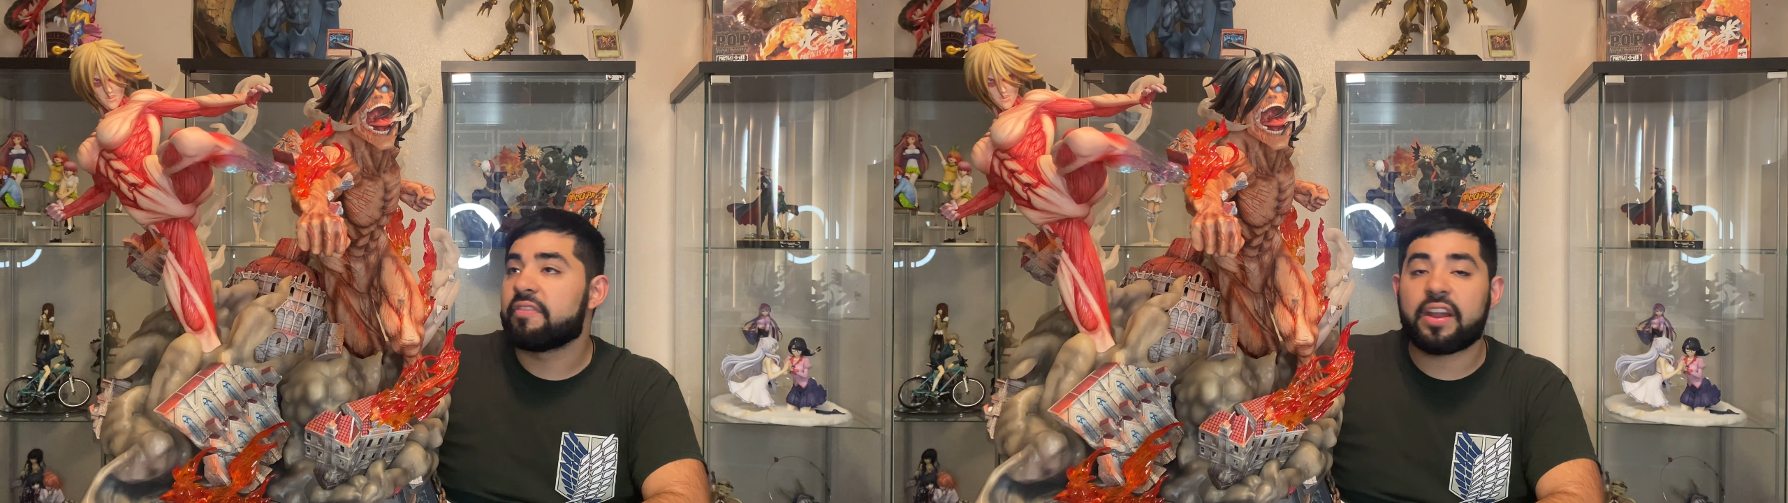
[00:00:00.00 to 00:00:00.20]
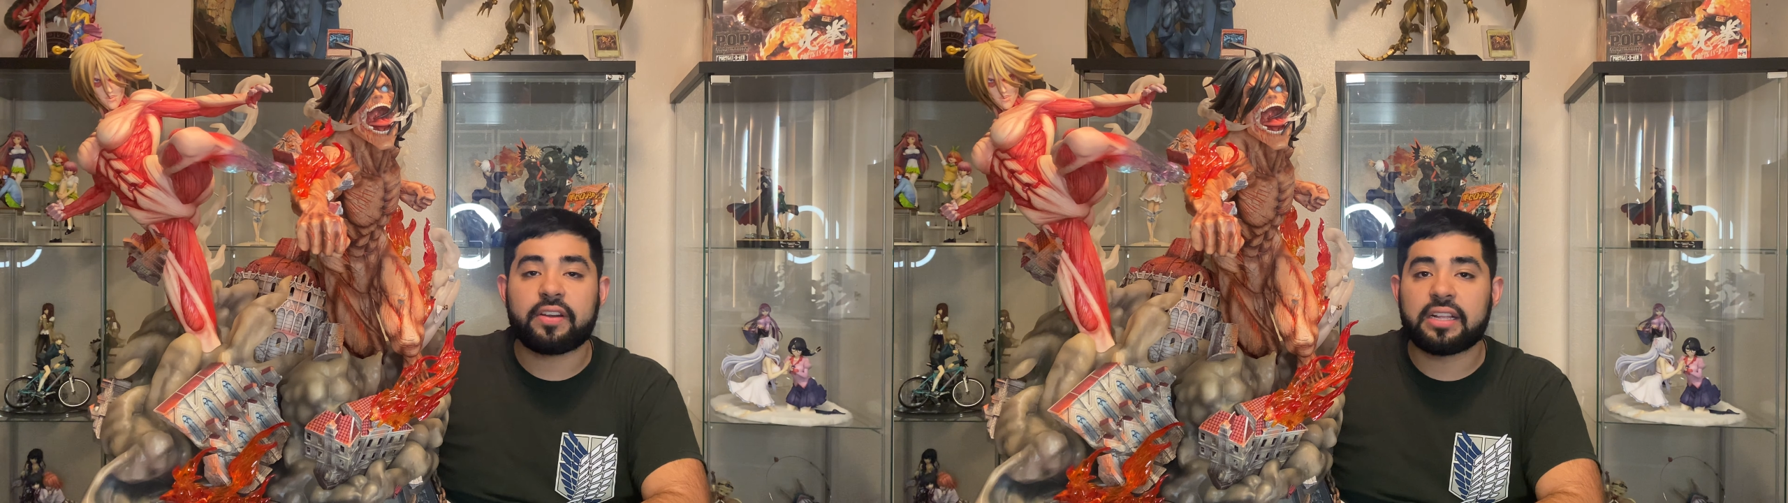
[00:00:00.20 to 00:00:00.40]

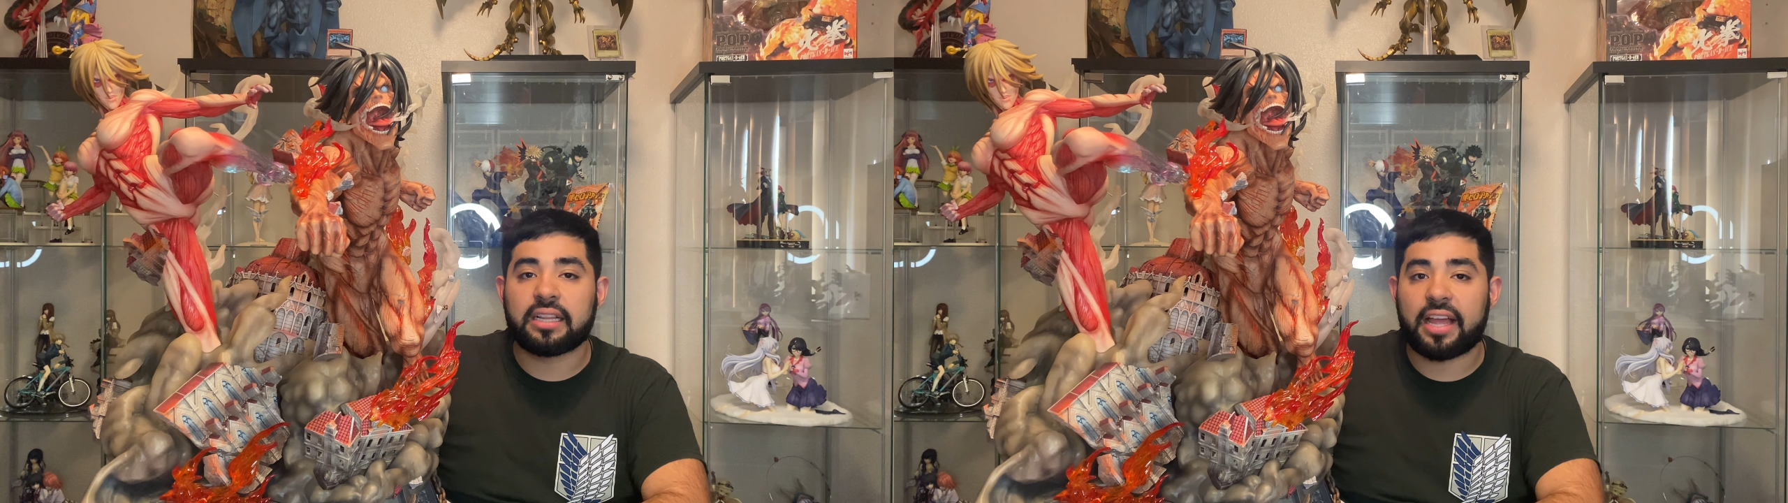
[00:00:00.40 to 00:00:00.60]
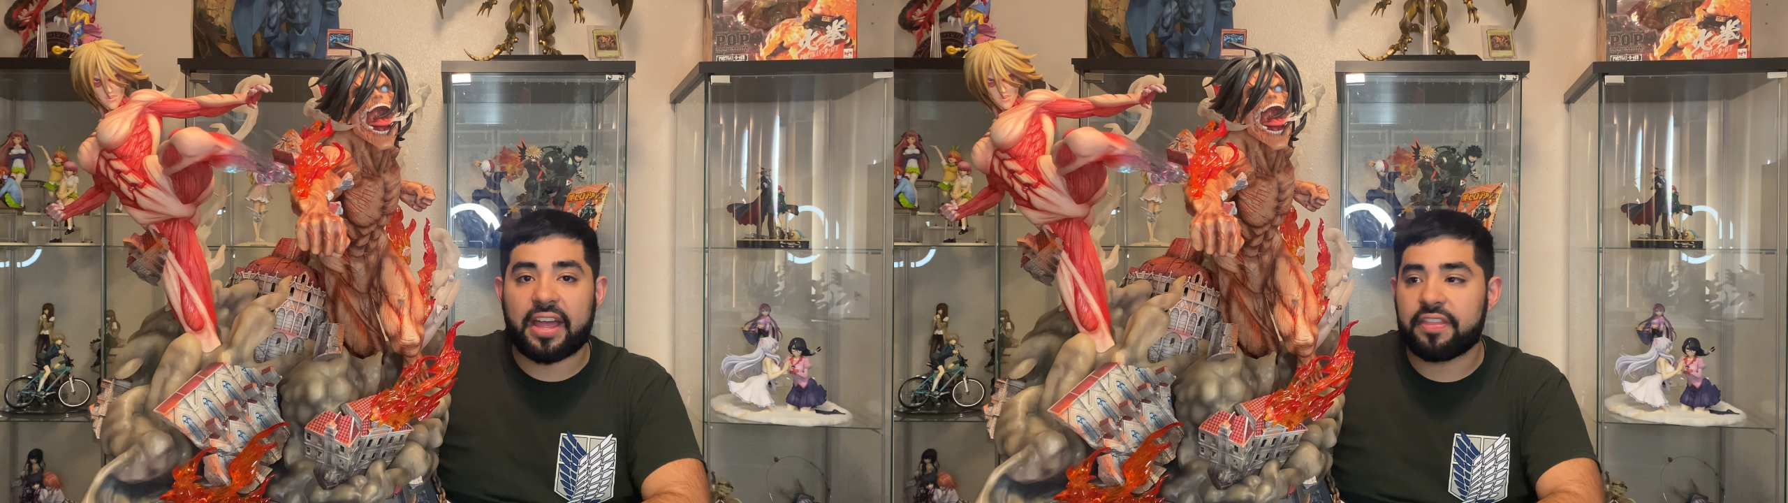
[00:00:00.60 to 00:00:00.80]
very
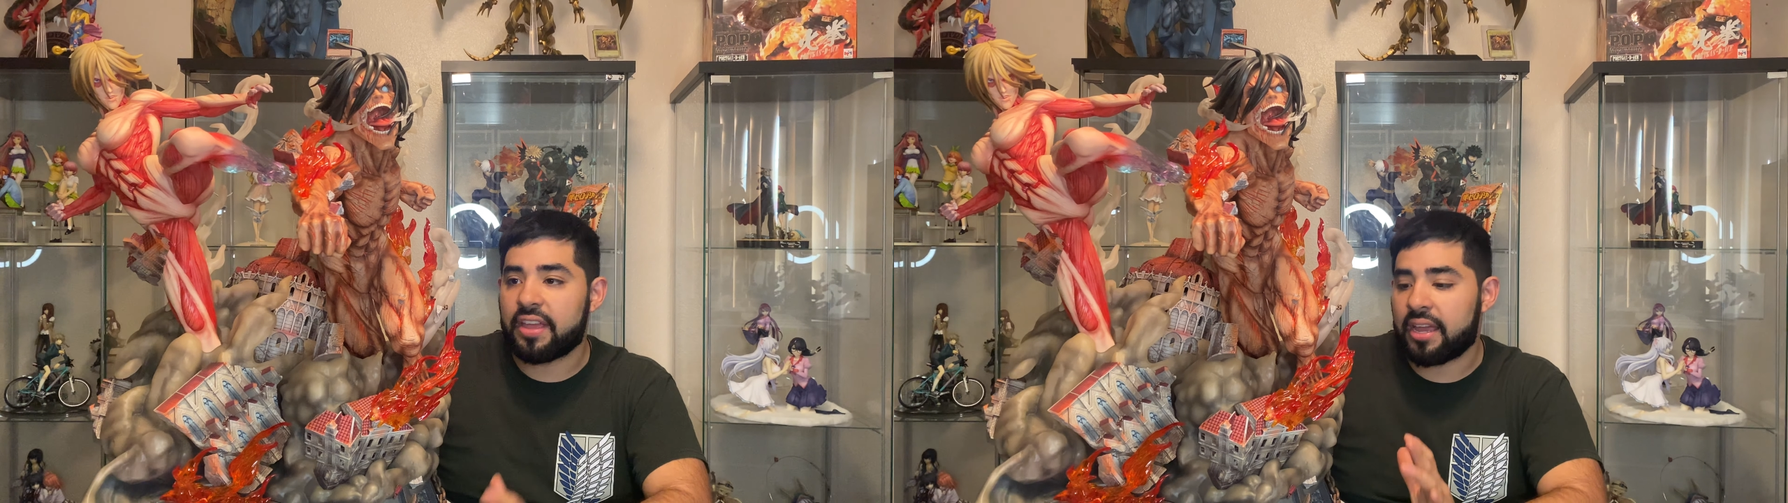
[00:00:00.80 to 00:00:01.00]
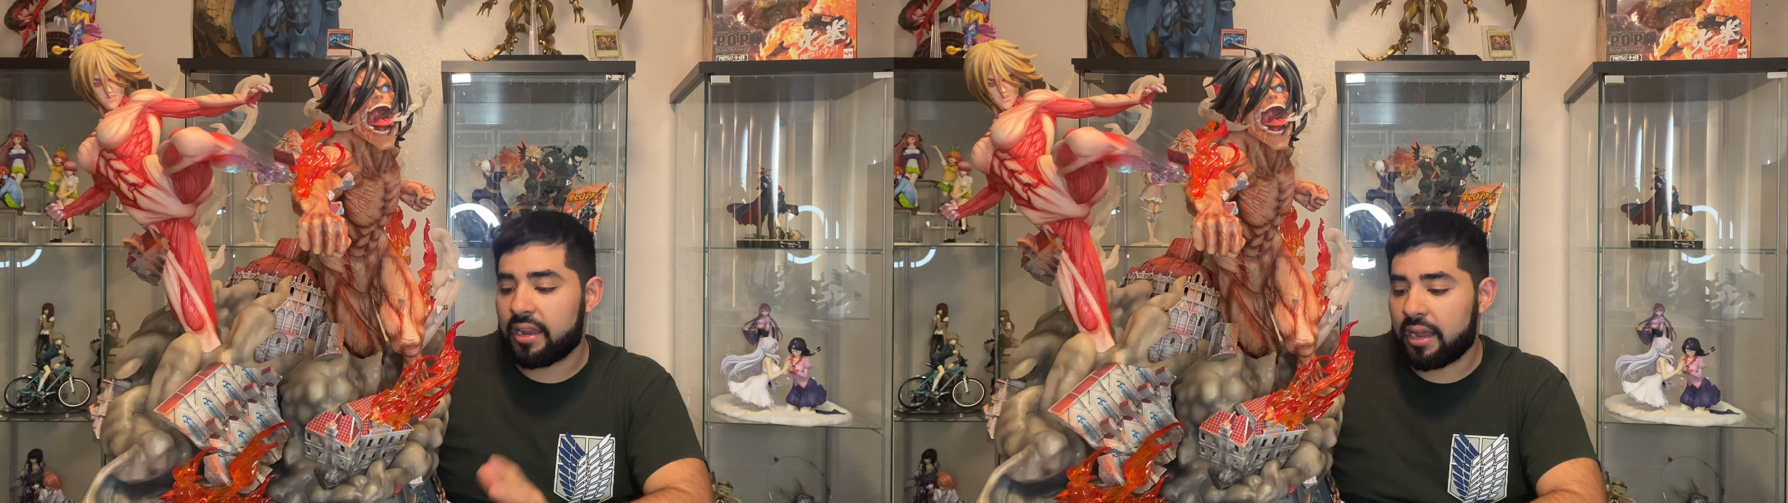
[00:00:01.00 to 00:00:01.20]
glad
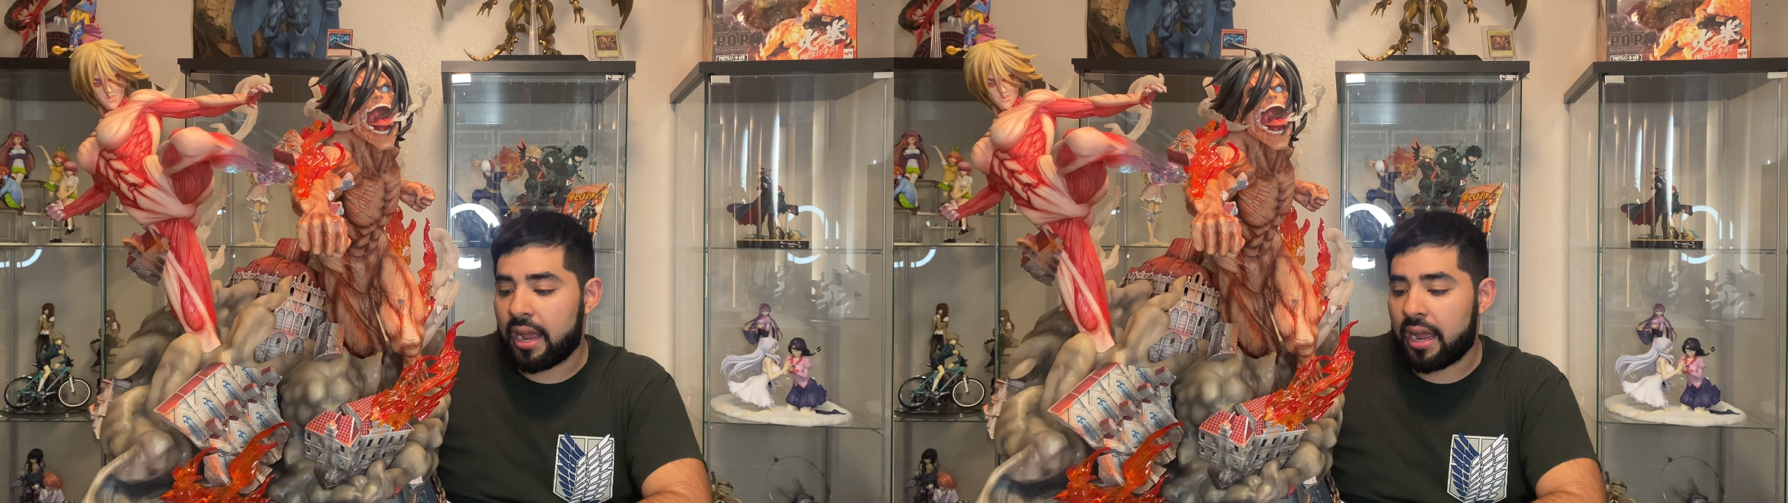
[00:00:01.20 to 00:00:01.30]
that